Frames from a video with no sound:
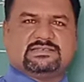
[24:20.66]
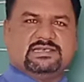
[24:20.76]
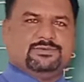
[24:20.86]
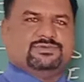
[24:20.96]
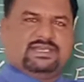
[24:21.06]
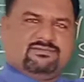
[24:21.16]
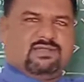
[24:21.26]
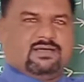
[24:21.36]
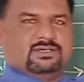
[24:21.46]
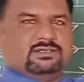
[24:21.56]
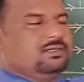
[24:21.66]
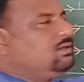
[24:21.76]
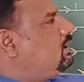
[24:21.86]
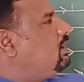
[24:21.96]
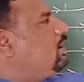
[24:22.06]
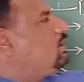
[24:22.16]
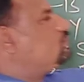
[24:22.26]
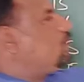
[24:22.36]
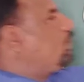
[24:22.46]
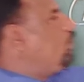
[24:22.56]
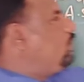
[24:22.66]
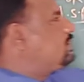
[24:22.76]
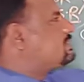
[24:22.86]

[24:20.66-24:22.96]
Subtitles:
leaves and flower. So root,